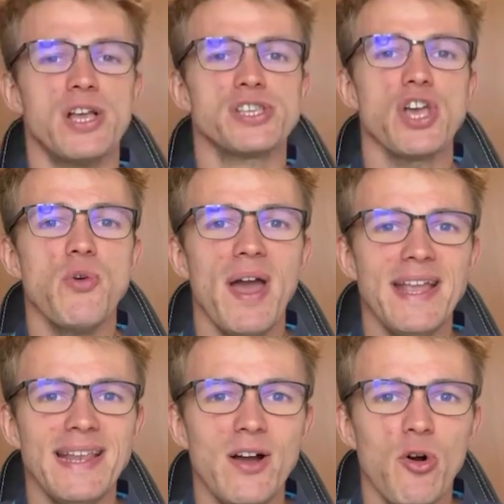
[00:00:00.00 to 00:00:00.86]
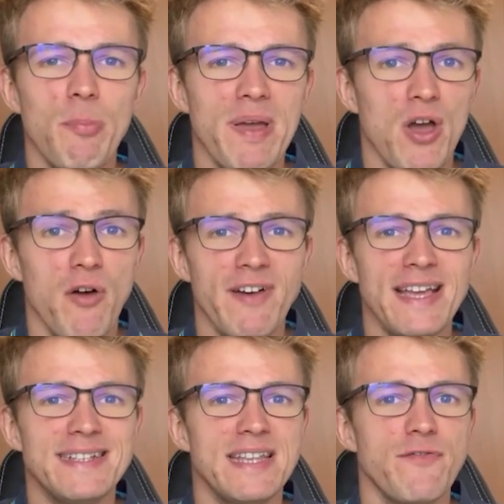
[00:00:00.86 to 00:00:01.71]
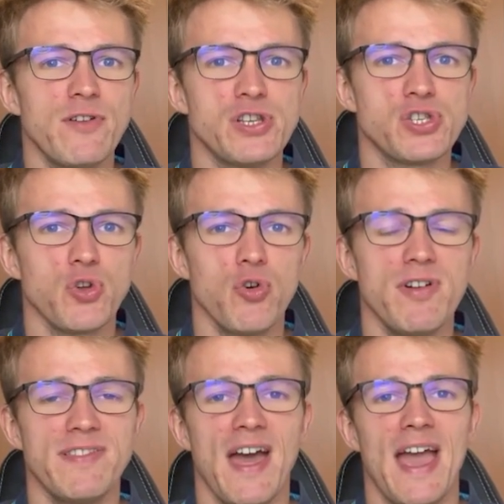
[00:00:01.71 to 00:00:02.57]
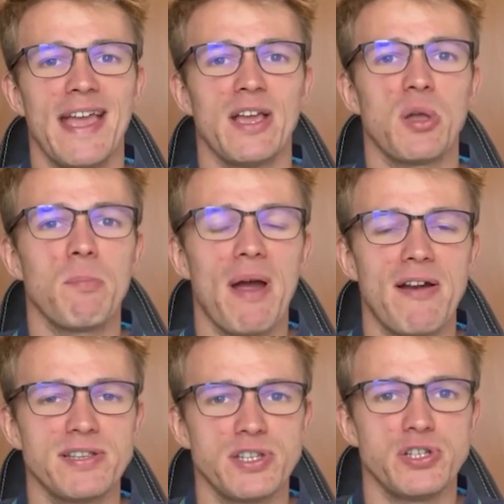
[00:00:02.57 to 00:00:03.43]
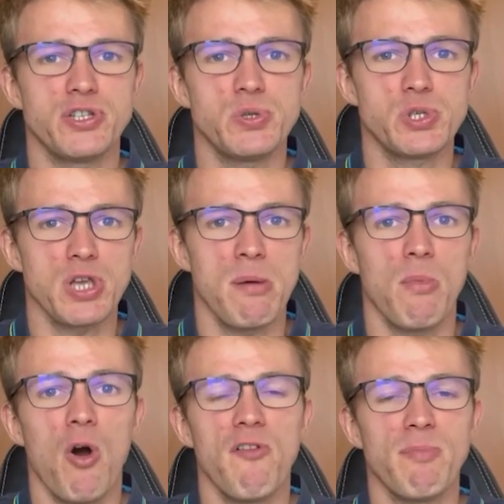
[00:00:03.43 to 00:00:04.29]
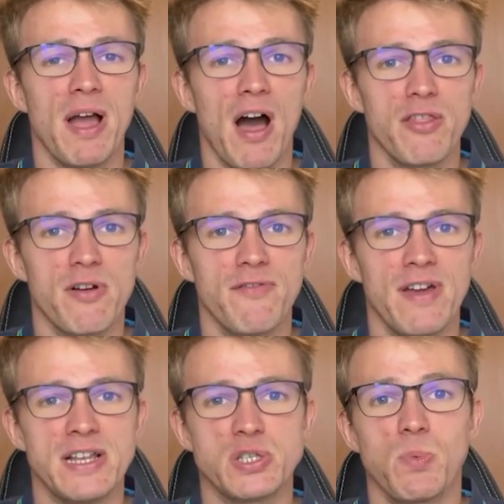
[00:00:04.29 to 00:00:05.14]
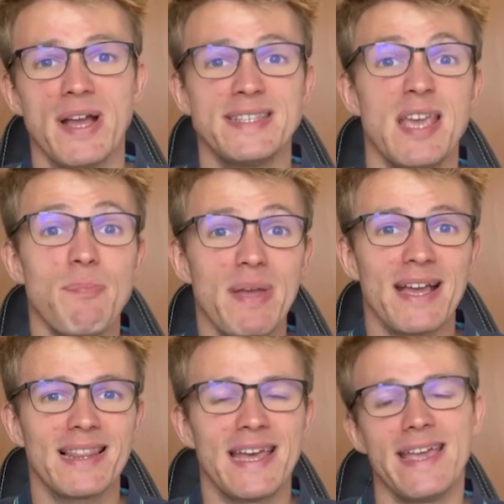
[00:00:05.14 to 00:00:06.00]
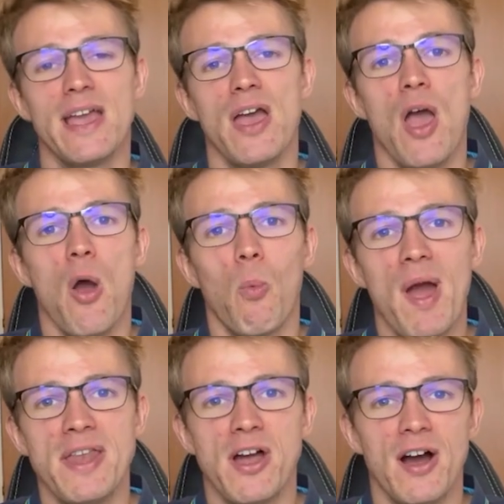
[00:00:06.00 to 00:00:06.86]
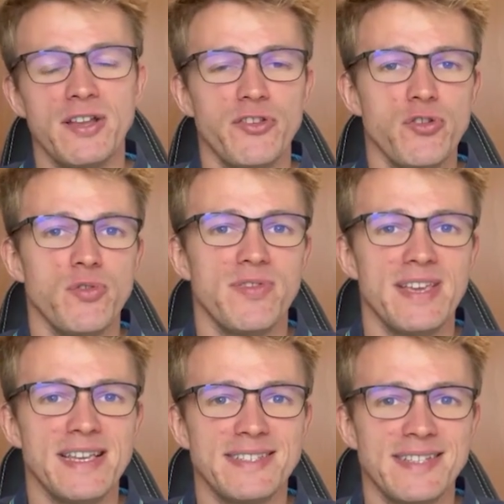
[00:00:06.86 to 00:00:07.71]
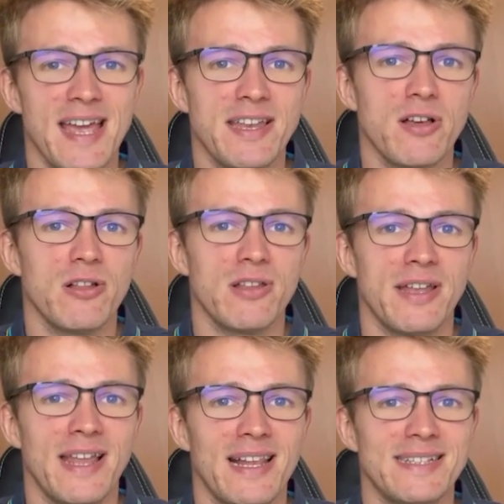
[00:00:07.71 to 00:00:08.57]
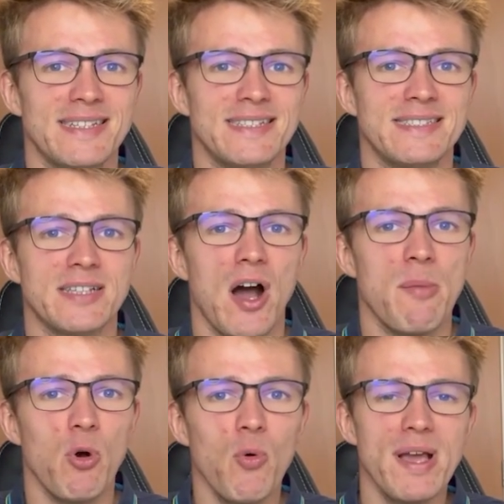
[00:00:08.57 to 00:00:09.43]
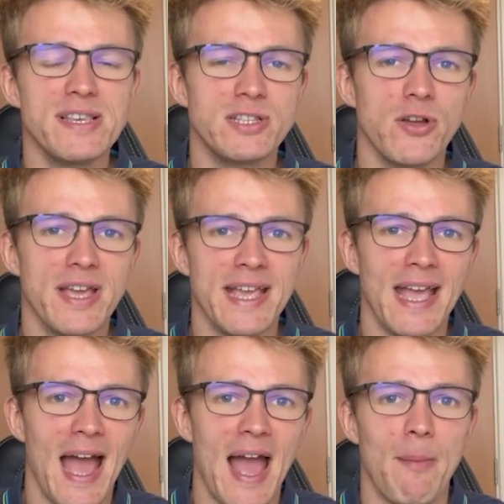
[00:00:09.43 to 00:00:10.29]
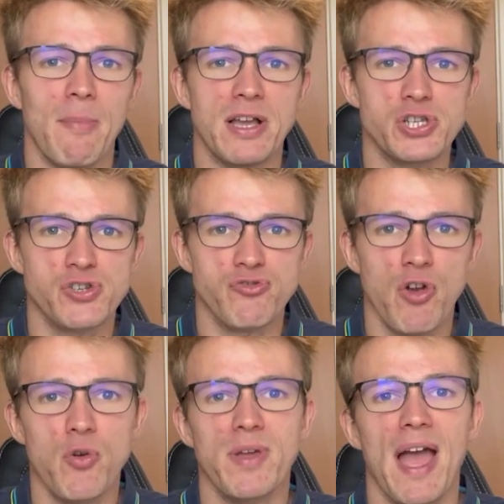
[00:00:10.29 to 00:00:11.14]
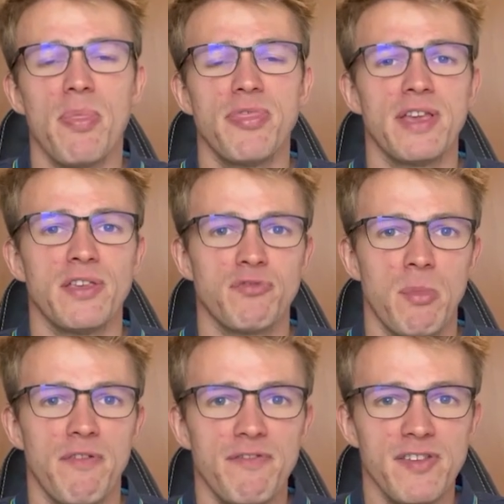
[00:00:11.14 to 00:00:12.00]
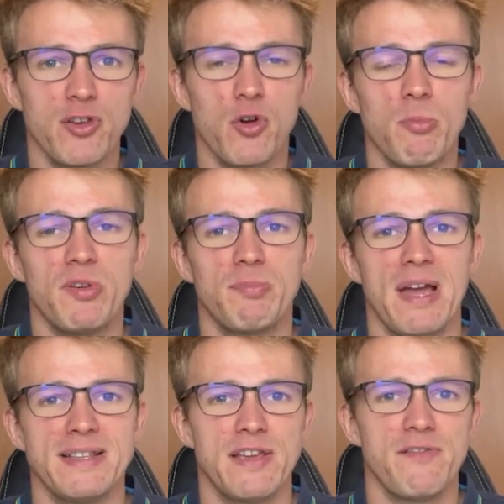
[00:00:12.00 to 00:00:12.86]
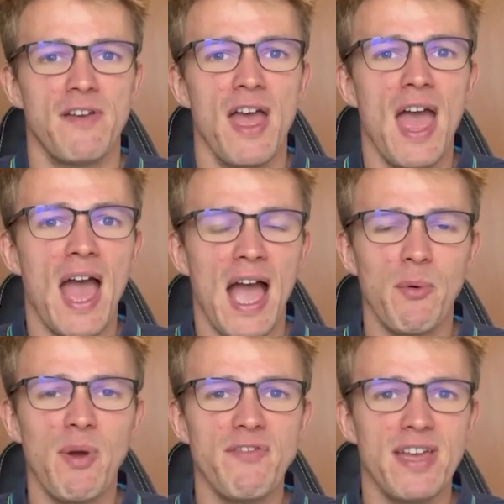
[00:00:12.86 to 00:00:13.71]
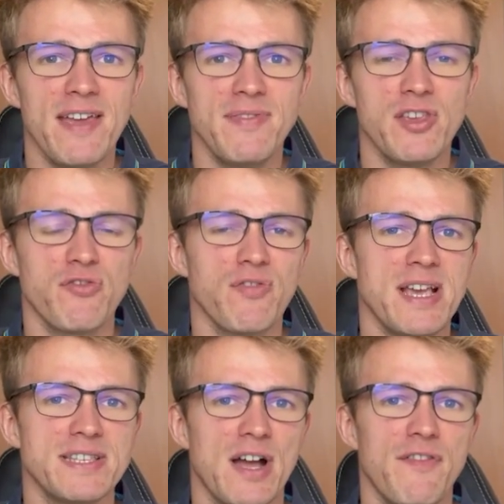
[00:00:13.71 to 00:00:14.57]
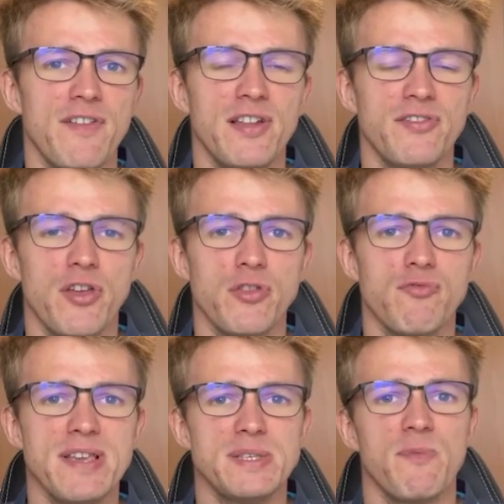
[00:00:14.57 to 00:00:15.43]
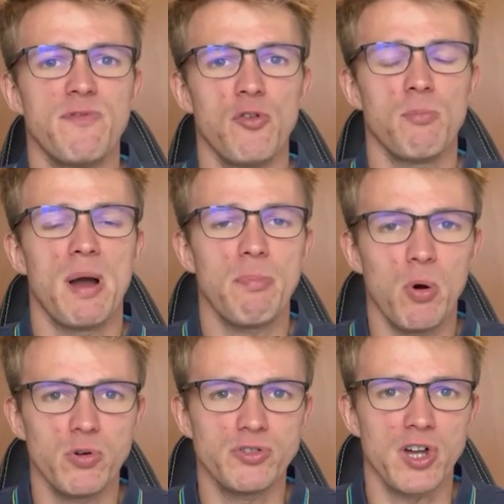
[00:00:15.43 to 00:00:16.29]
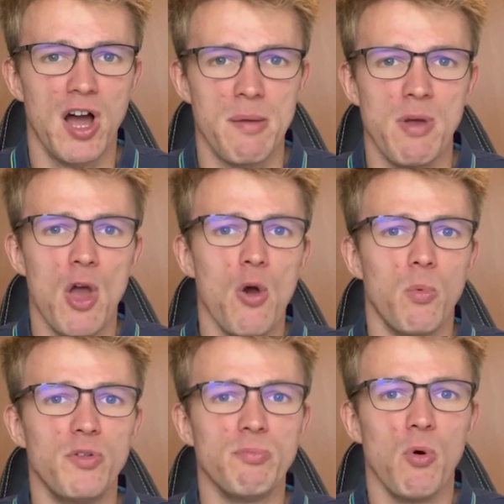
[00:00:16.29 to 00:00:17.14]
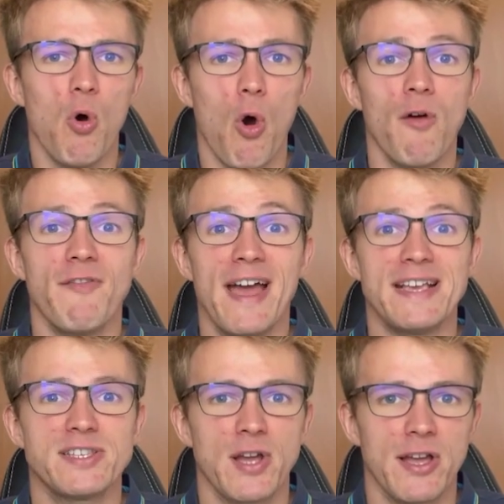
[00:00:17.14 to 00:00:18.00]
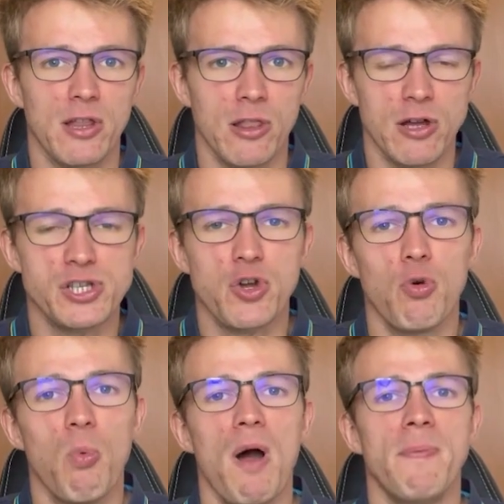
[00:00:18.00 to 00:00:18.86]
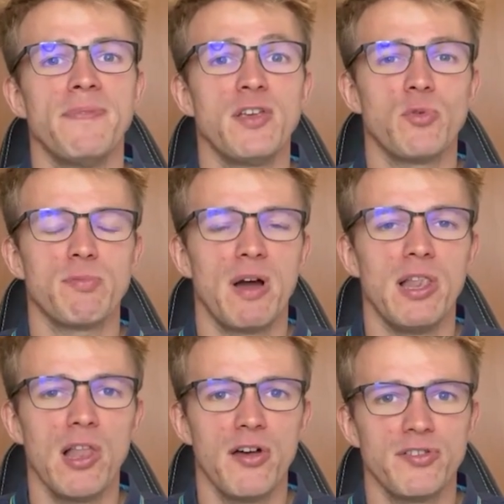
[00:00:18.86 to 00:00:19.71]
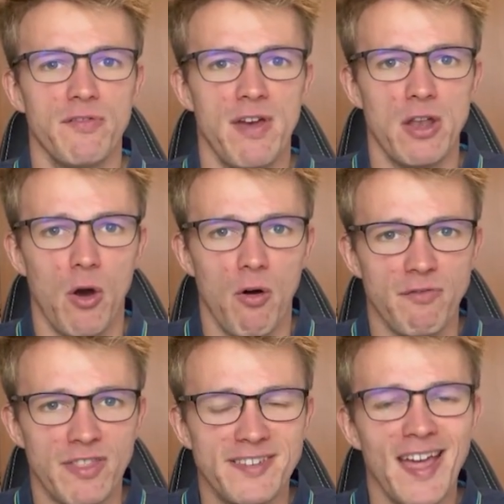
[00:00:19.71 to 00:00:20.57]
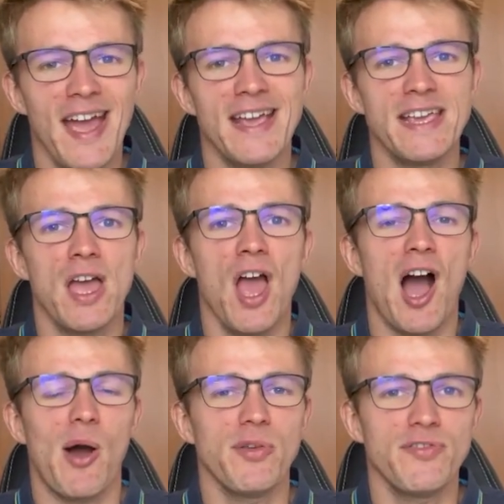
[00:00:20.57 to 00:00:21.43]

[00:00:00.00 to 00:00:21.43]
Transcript: So a little bit of a different story there in comparison to some of my other events, where typically when I do these technical analyses, I'm always looking at my stroke and things from a physical perspective. However, in this race, I feel as though the reason for my poor time was more of a psychological one. This was my last event of the day. I was